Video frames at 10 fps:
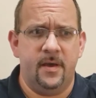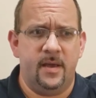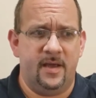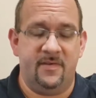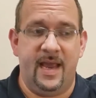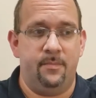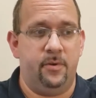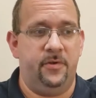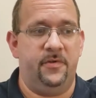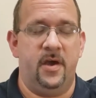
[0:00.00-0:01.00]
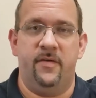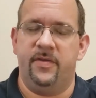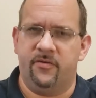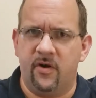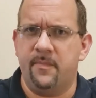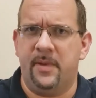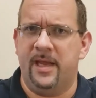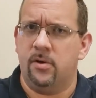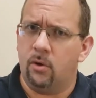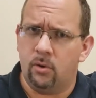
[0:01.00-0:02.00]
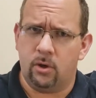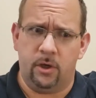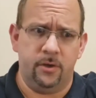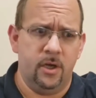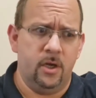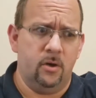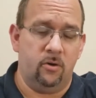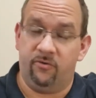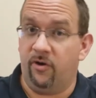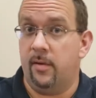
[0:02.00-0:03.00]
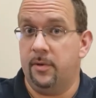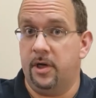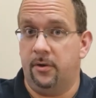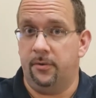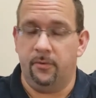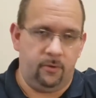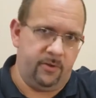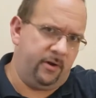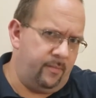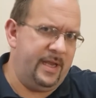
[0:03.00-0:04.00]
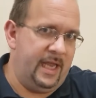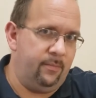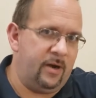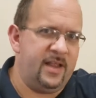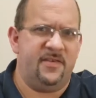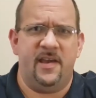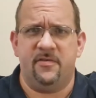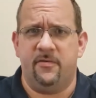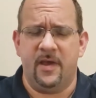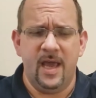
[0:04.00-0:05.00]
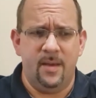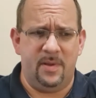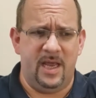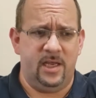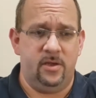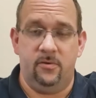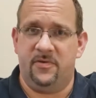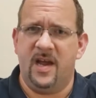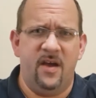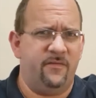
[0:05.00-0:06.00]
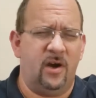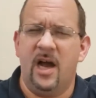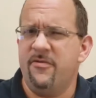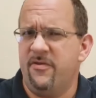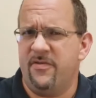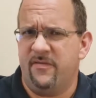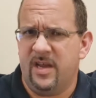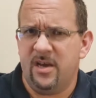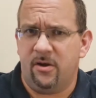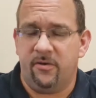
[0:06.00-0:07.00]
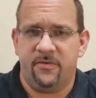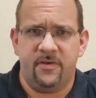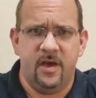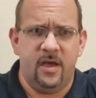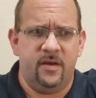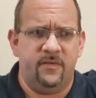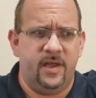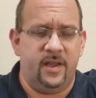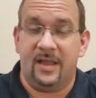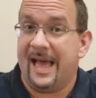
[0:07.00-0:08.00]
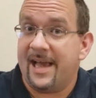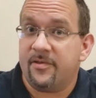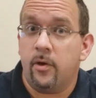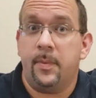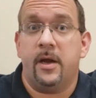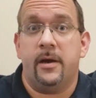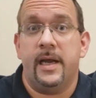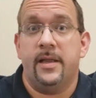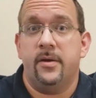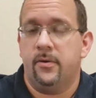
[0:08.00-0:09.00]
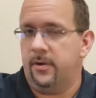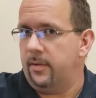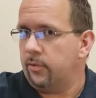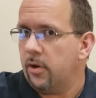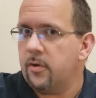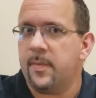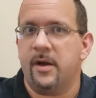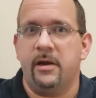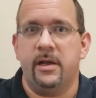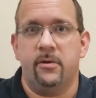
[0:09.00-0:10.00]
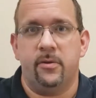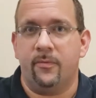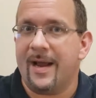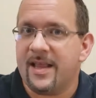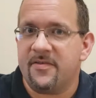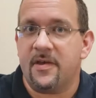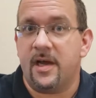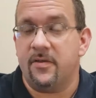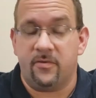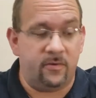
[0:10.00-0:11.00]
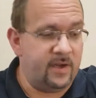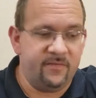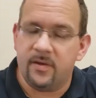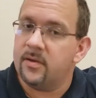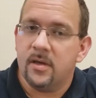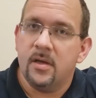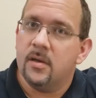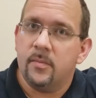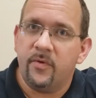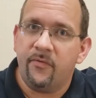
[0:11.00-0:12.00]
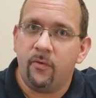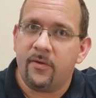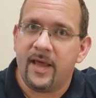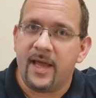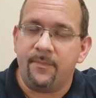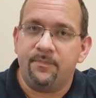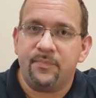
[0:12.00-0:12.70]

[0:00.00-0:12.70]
examples of the trumpet, horn, or trombone, or their immediate predecessors being used for hundreds of years in the classical period, or in the Baroque period, or the Renaissance, or even before then.